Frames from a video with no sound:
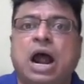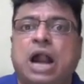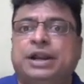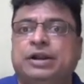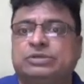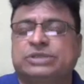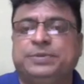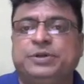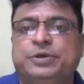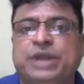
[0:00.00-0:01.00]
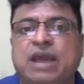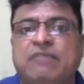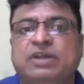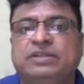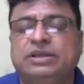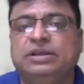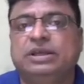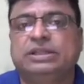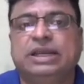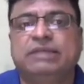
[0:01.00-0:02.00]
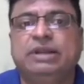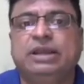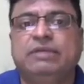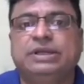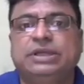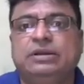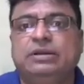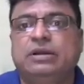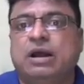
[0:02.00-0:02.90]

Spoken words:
and now substitute everything in the given equation.